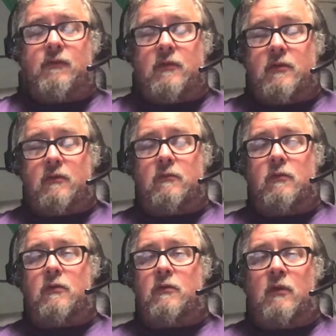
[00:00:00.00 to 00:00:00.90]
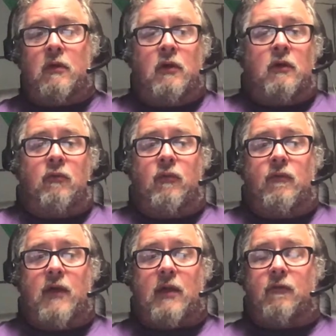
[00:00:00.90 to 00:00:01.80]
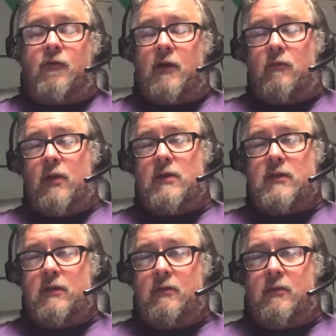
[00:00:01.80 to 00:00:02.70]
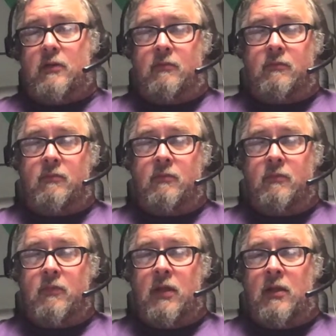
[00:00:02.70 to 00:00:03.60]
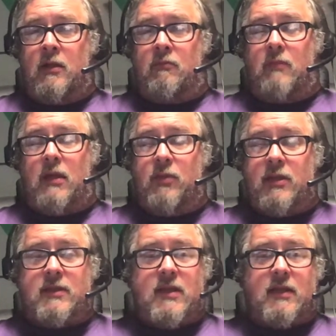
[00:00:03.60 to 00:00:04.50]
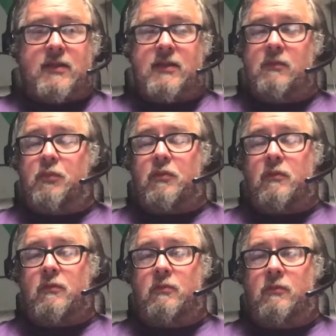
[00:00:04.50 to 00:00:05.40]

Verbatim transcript: virtual world. We've got to find ways of doing it. Maybe it's that simple